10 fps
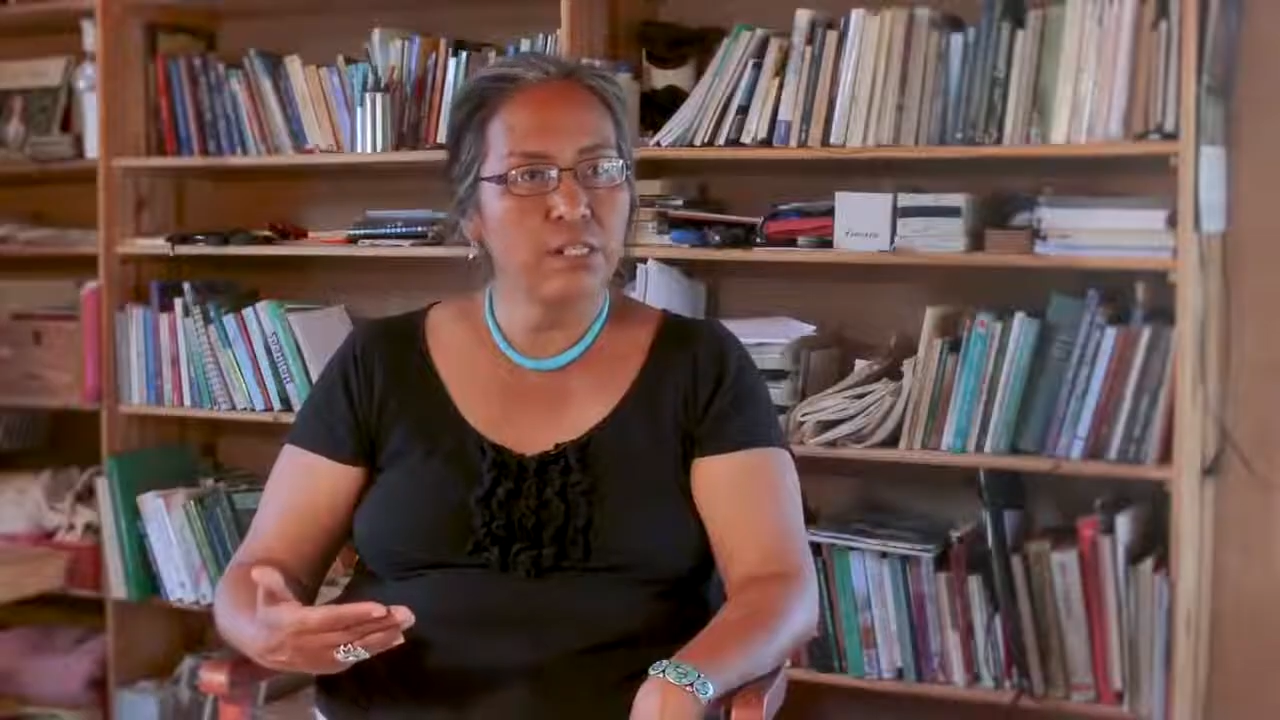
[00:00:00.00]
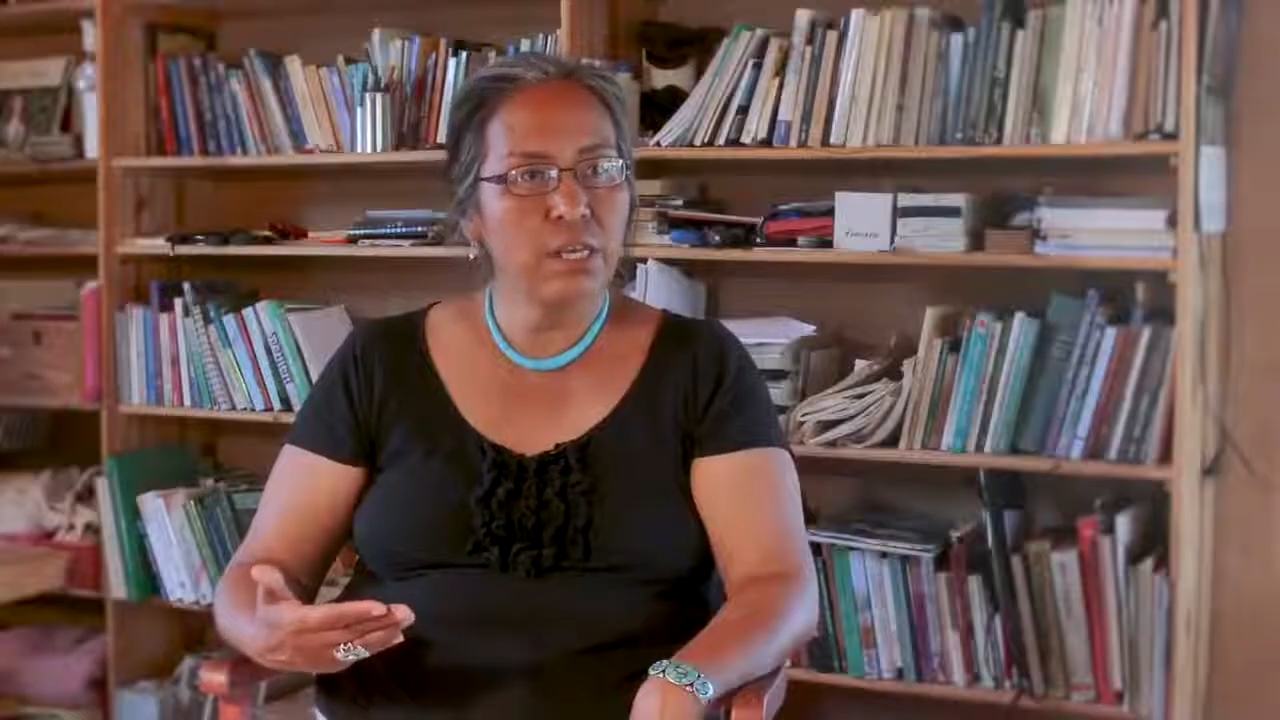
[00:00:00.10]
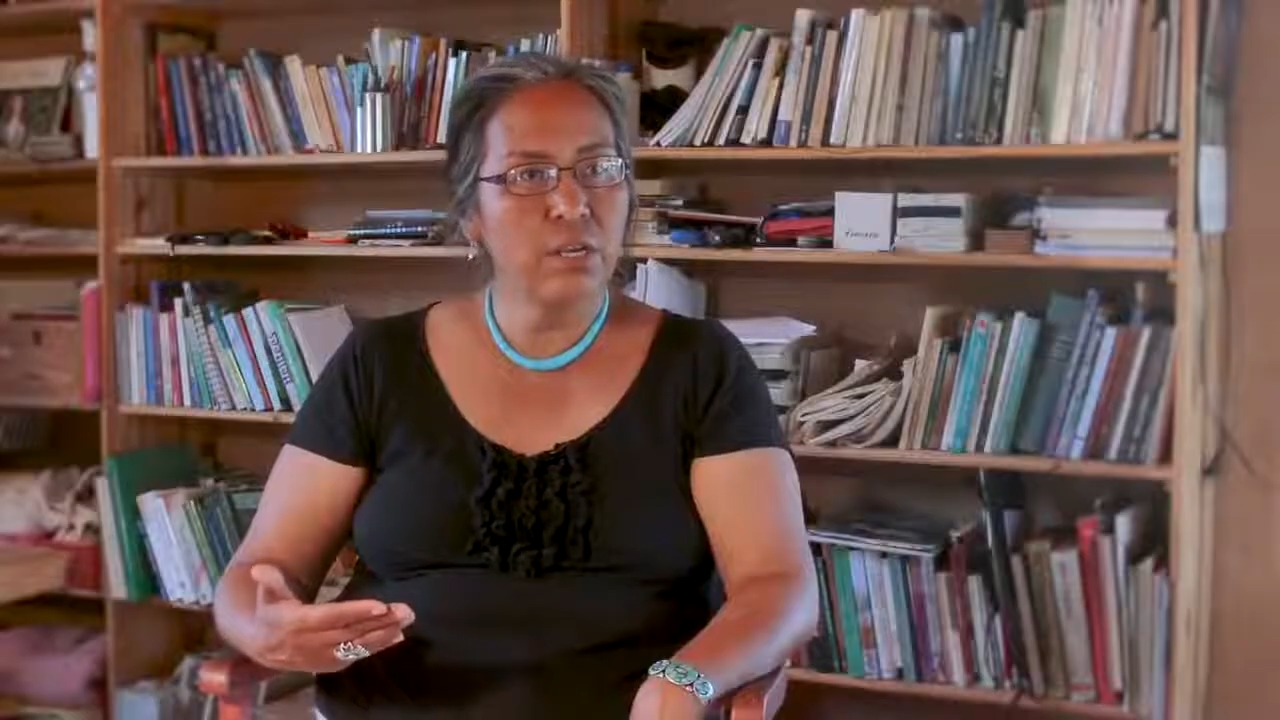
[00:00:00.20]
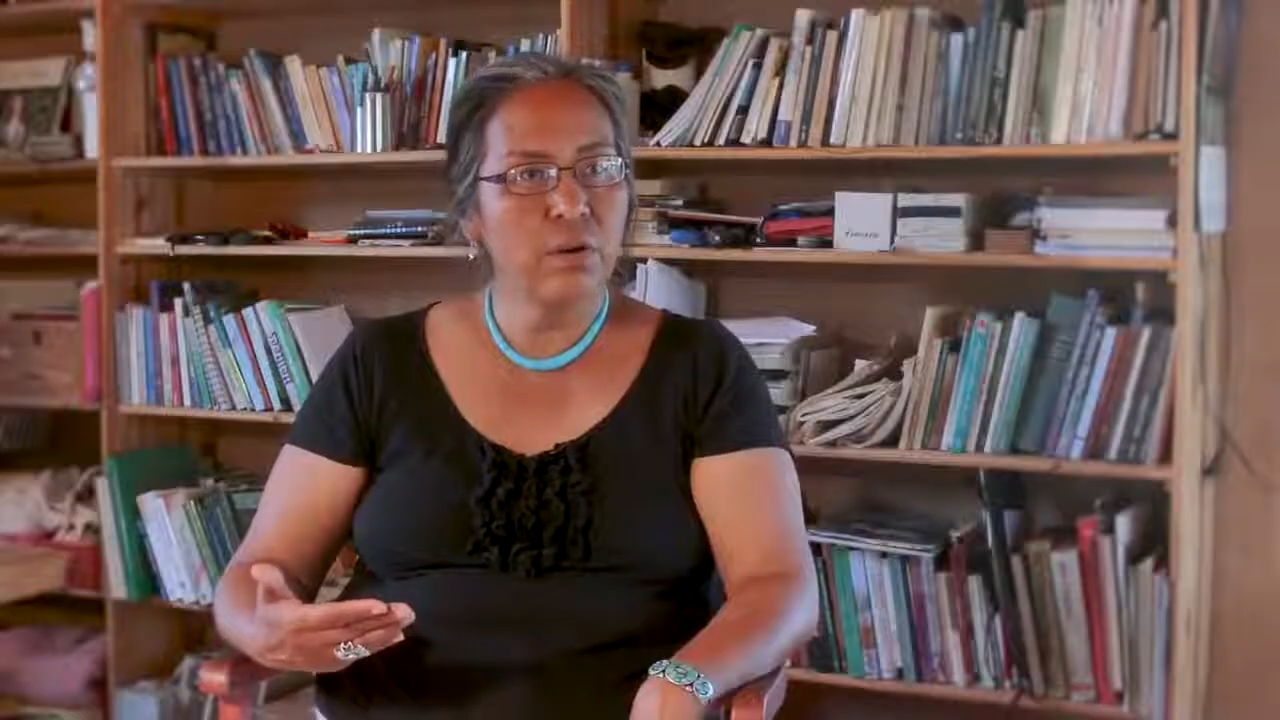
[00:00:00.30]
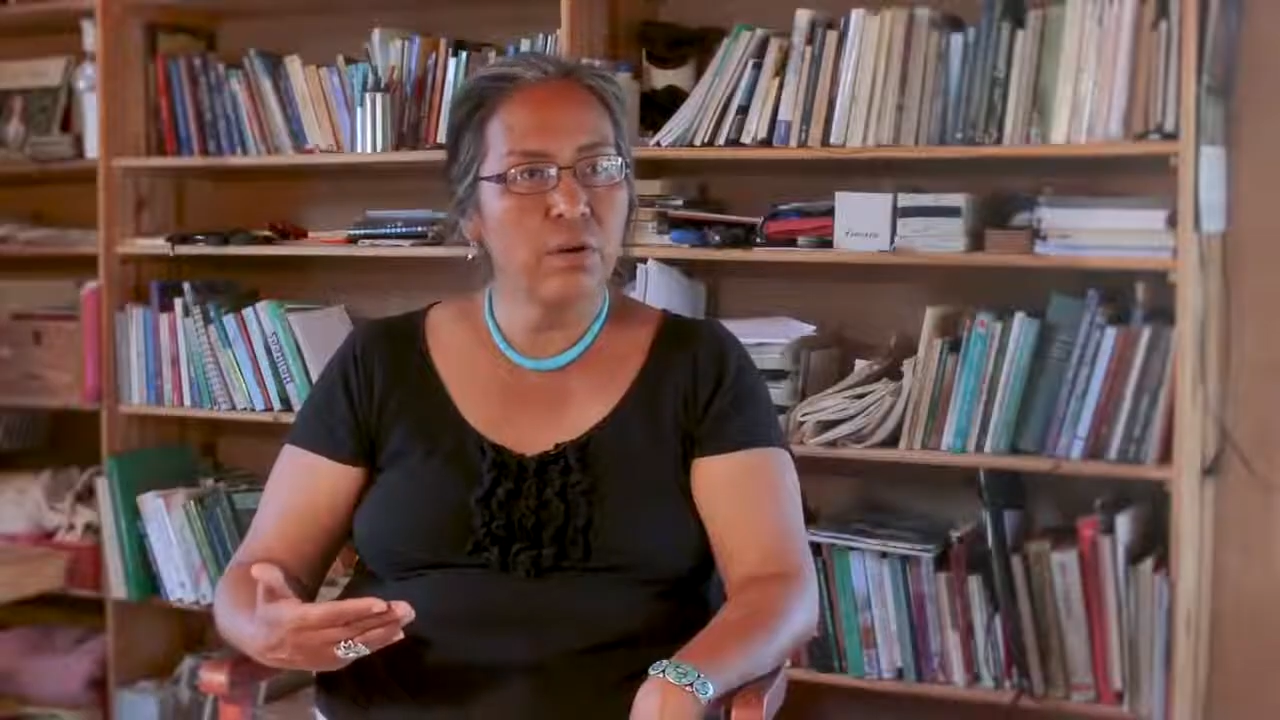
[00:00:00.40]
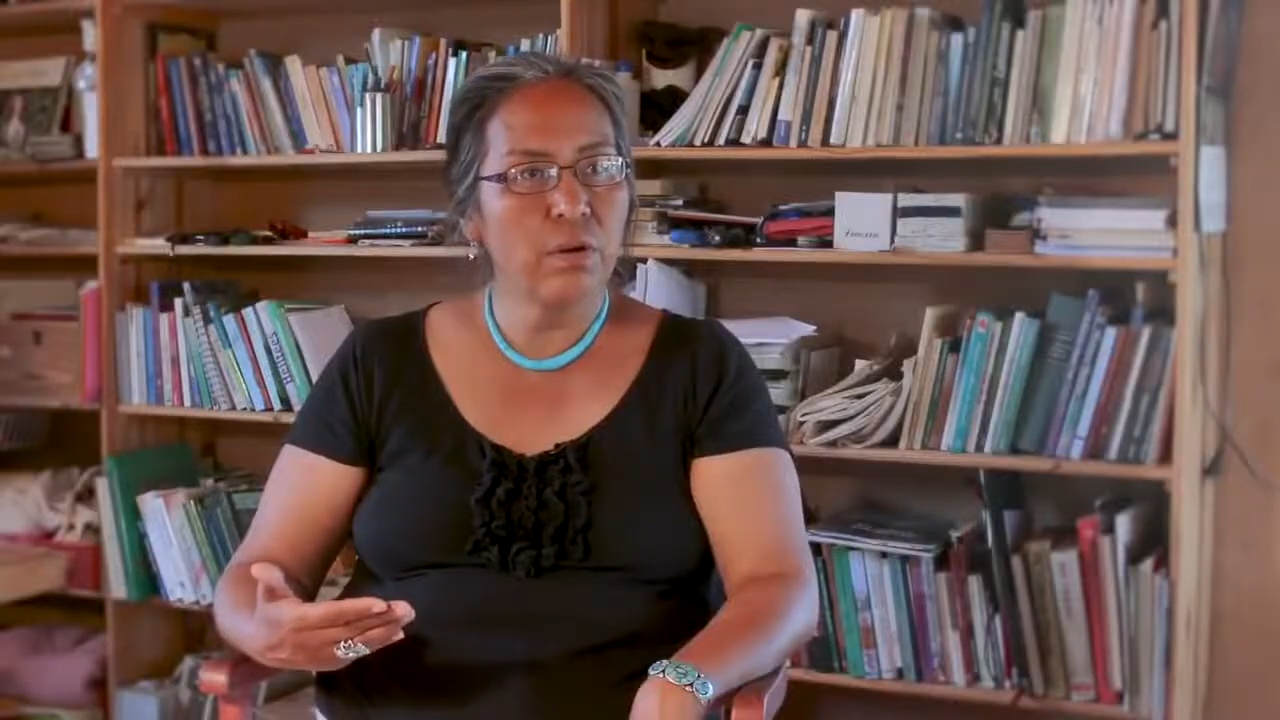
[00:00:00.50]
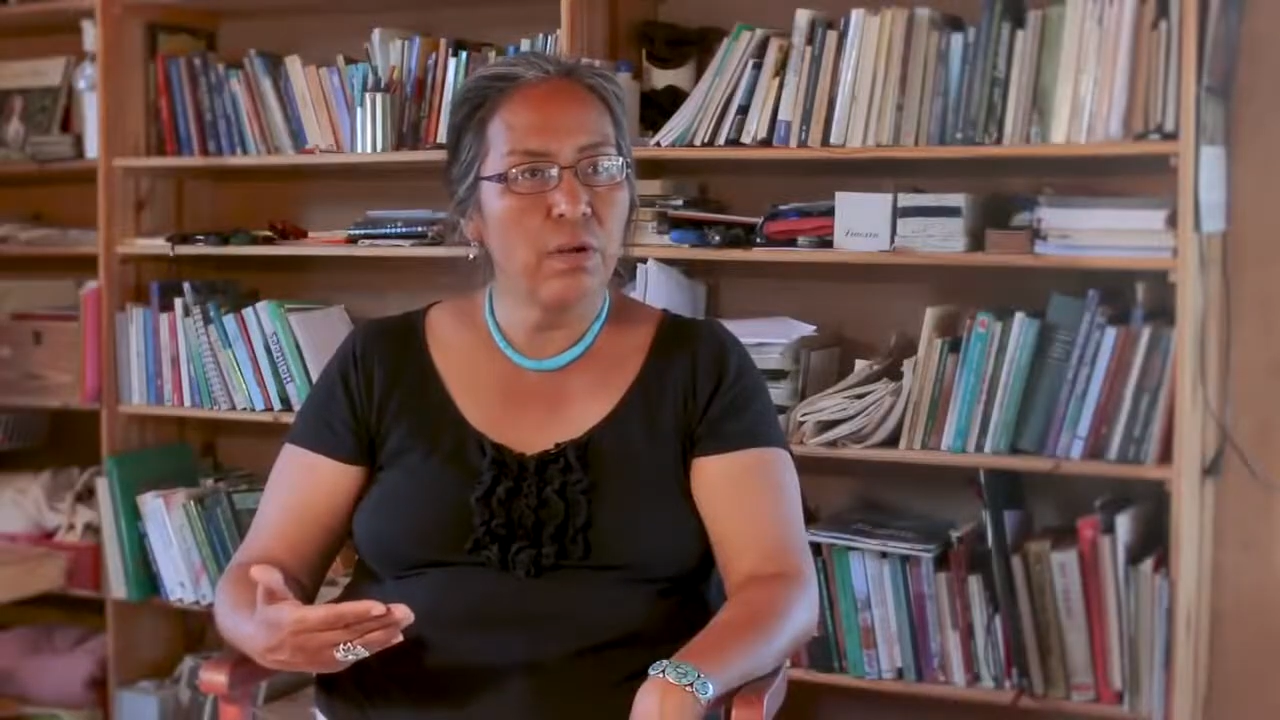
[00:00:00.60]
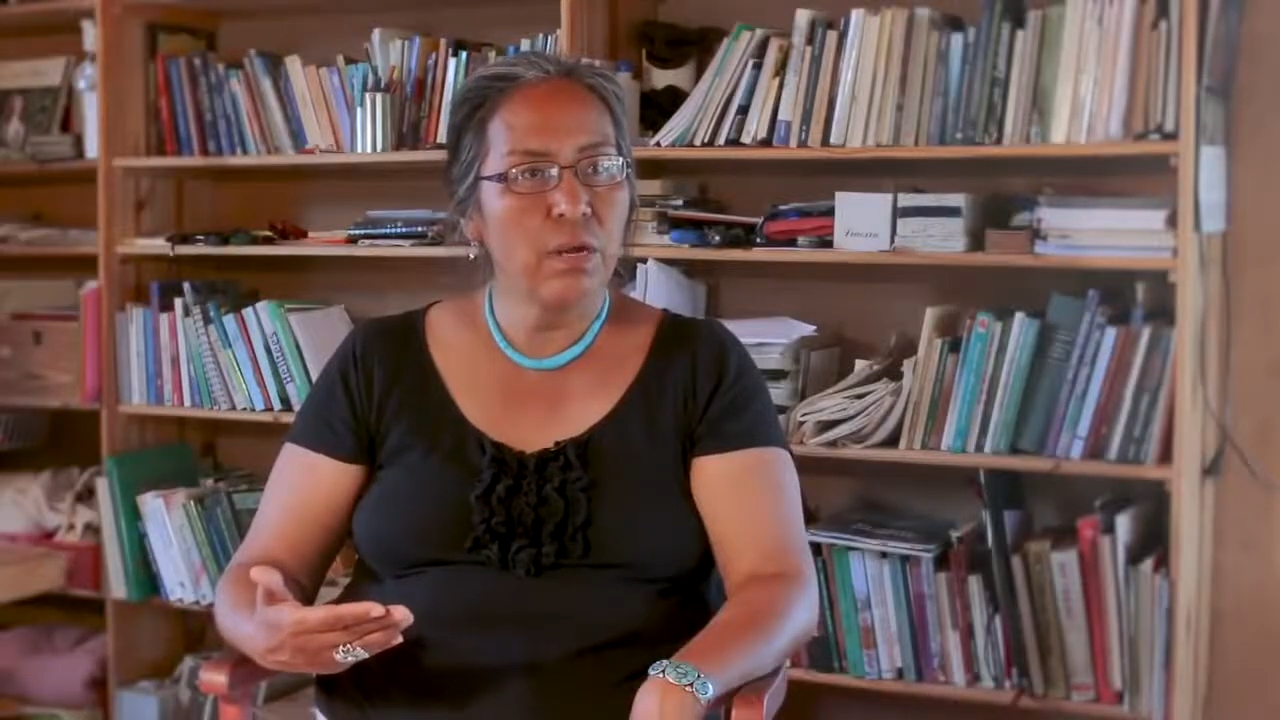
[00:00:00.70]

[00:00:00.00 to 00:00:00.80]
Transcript: that you're